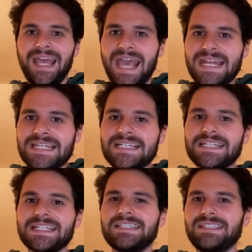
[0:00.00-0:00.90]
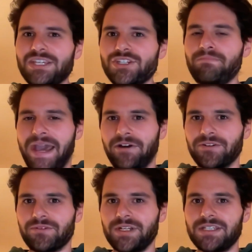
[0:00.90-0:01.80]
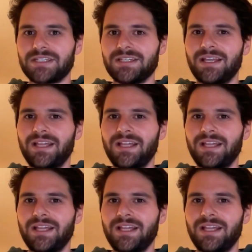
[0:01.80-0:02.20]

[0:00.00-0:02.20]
any decision boundaries